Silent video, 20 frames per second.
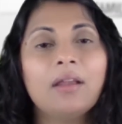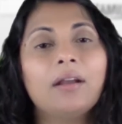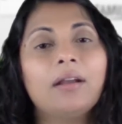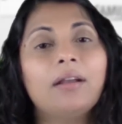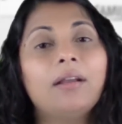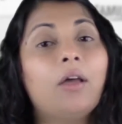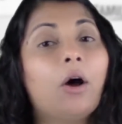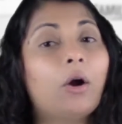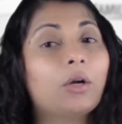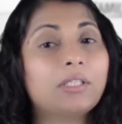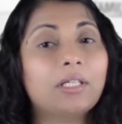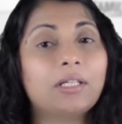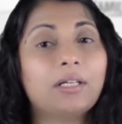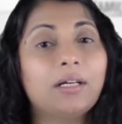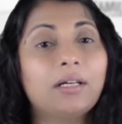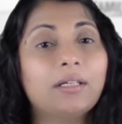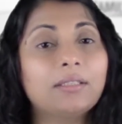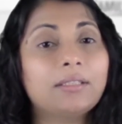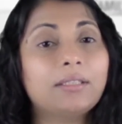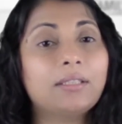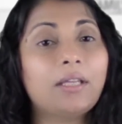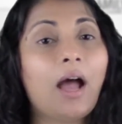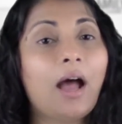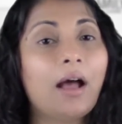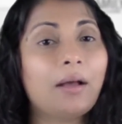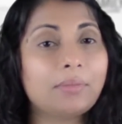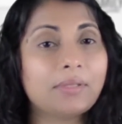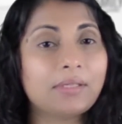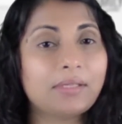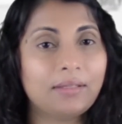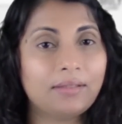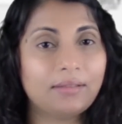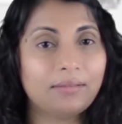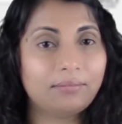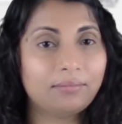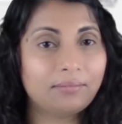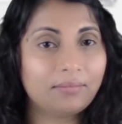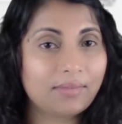Dr. Kurt Thompson